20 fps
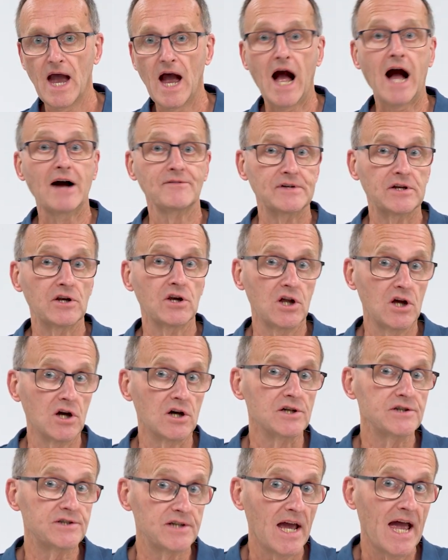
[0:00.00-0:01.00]
Having
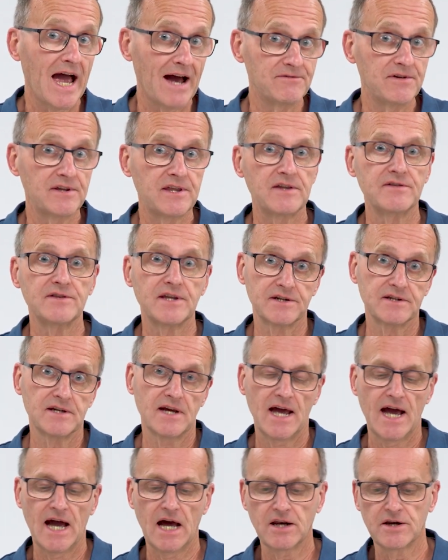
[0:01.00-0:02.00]
learned everything that
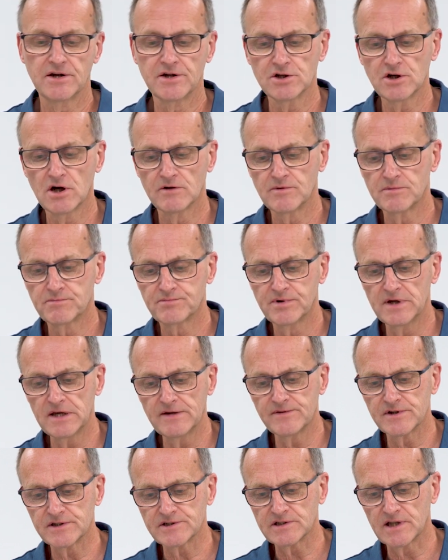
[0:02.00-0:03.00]
Eleanor covered
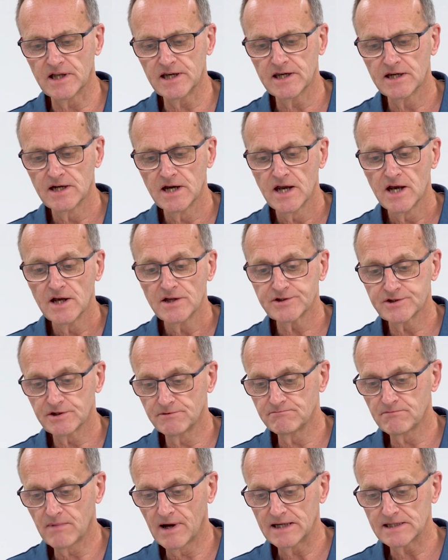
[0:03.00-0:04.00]
previously,
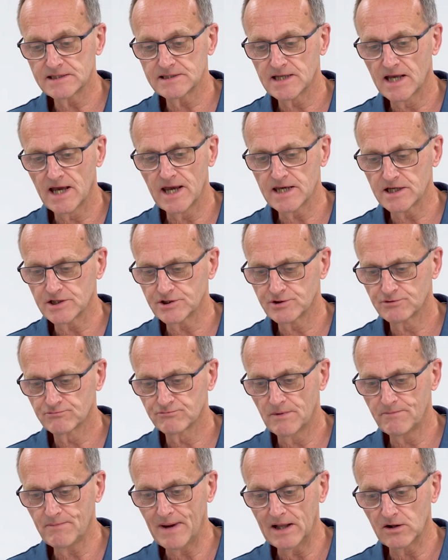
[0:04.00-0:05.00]
some might say it's
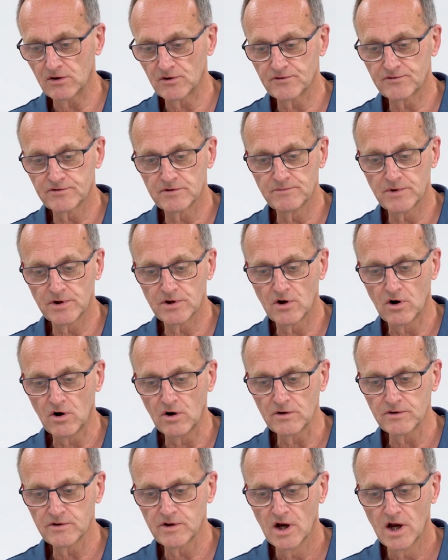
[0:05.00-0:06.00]
repelled from the
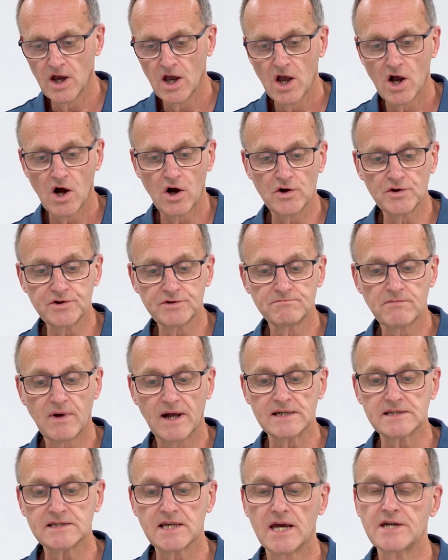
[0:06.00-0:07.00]
north, others
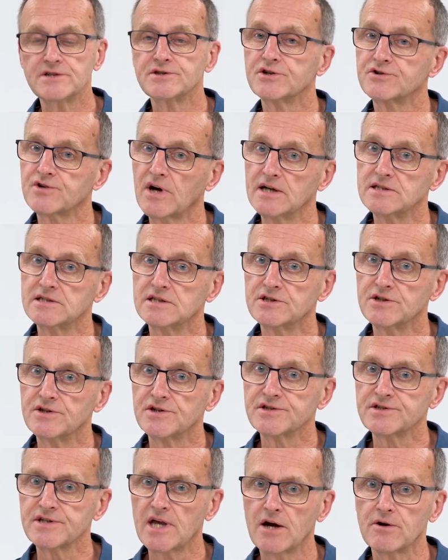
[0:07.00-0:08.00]
might say it's attracted to the
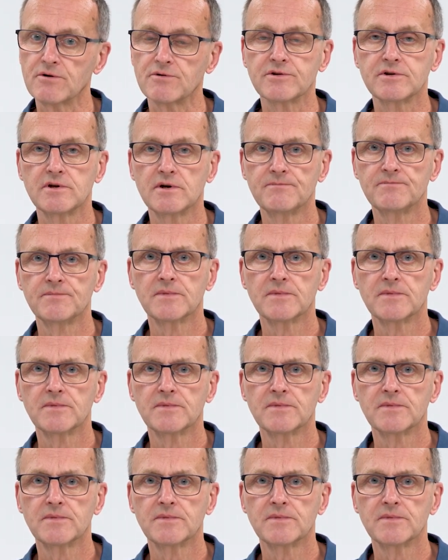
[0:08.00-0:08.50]
south.